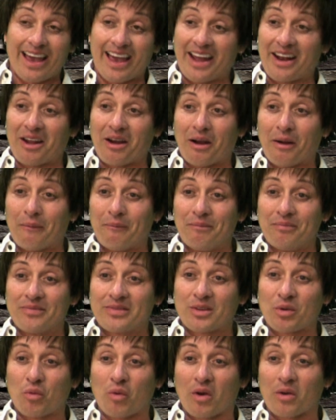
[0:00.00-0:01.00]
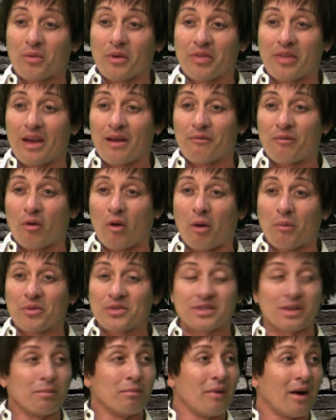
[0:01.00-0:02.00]
And to work with them for
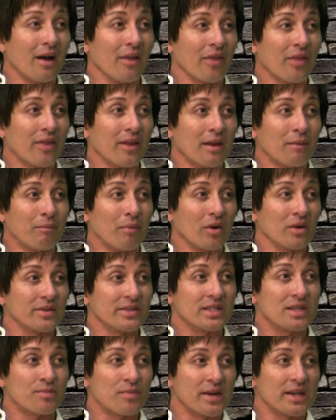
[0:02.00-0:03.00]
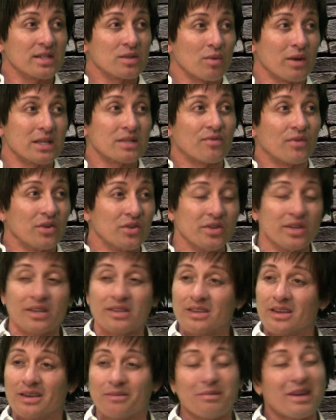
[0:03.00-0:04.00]
almost a month in Berkeley Springs, West
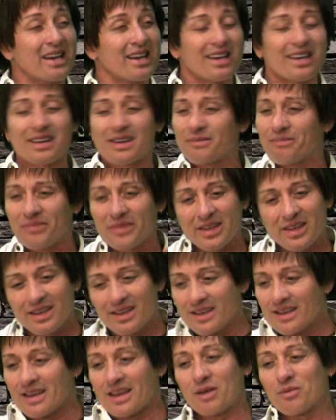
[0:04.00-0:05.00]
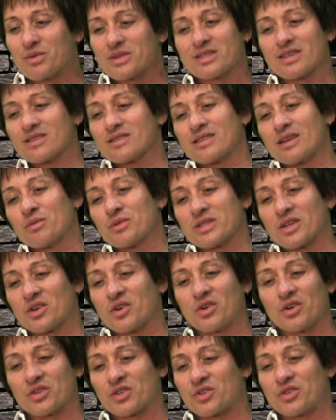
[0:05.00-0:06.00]
Virginia, man, it was a
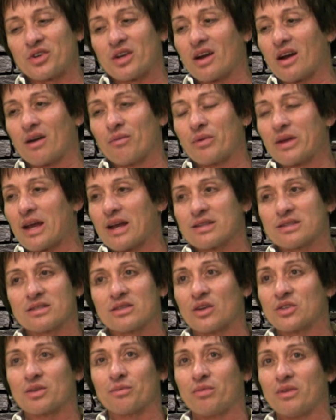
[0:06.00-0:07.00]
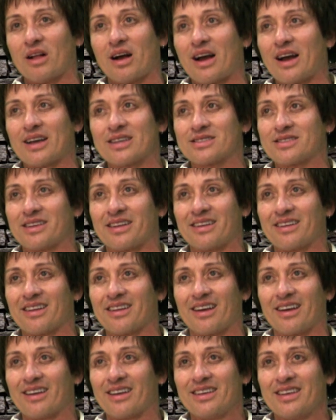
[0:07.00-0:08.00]
cush job. We had such a blast, and
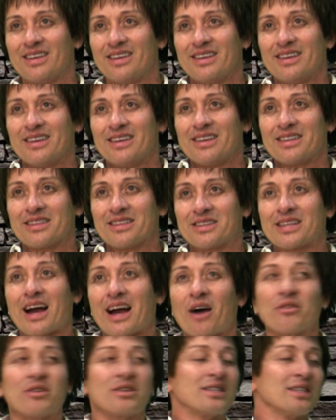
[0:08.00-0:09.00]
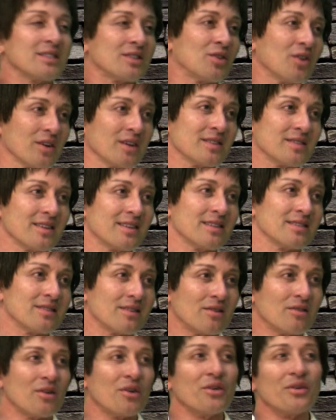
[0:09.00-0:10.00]
the town just took us in as
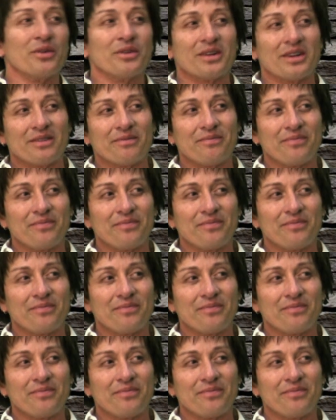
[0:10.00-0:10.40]
their own. And